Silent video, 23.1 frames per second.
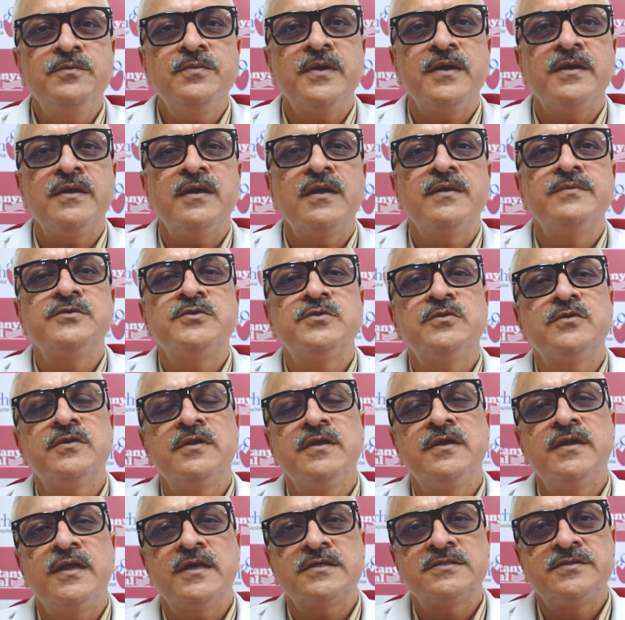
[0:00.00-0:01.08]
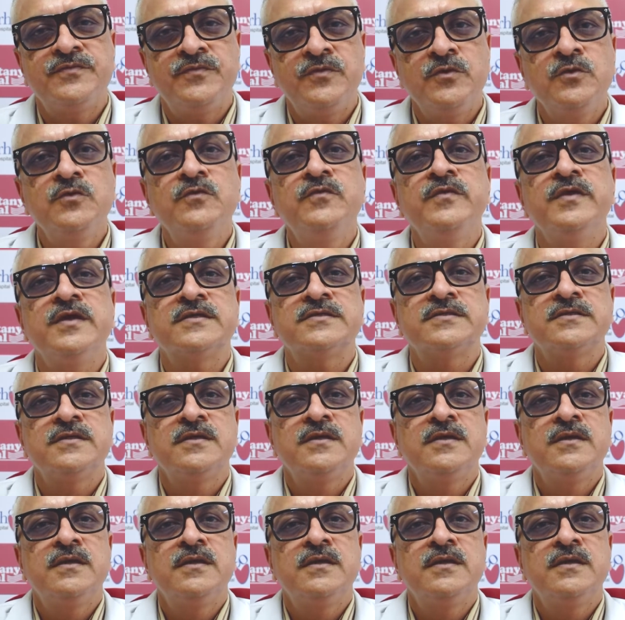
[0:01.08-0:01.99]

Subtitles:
and I am sure in next few weeks